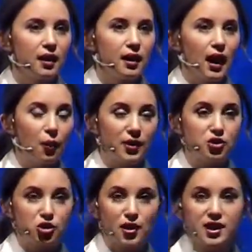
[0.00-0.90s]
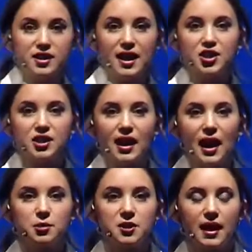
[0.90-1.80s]
I went to the train station in
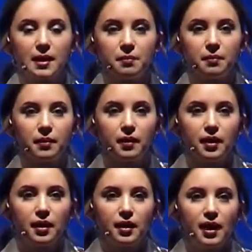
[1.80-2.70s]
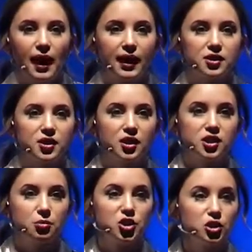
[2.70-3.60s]
Amsterdam and I saw
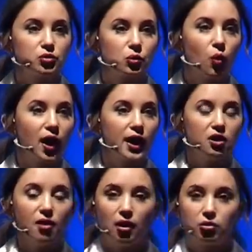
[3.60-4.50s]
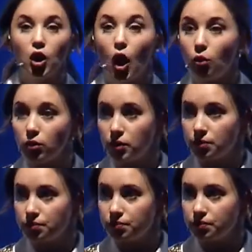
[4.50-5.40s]
some children walking around alone,
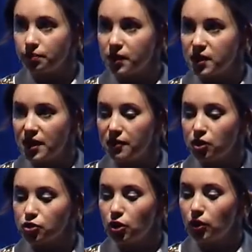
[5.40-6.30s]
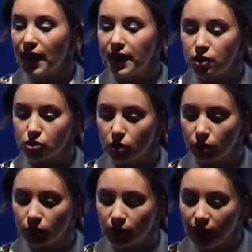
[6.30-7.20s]
seven years old, eight years
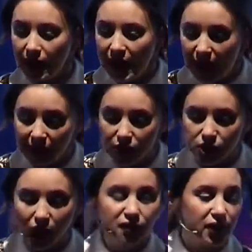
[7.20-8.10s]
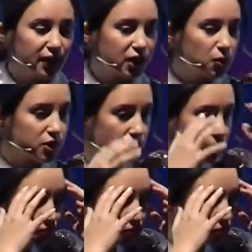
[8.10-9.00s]
old. And I discovered that there was a,
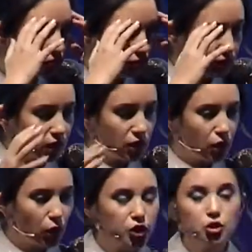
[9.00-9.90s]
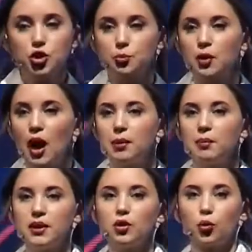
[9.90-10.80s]
a huge
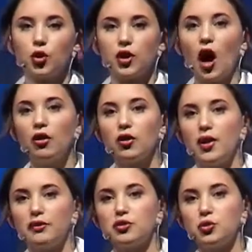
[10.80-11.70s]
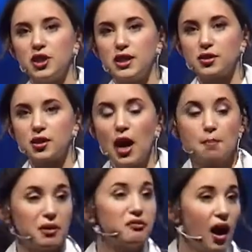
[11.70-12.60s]
problem in the world all the refugees.
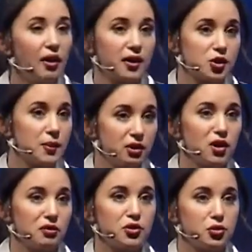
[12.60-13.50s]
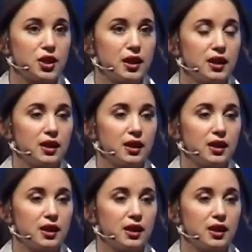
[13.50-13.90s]
My father has been a refugee.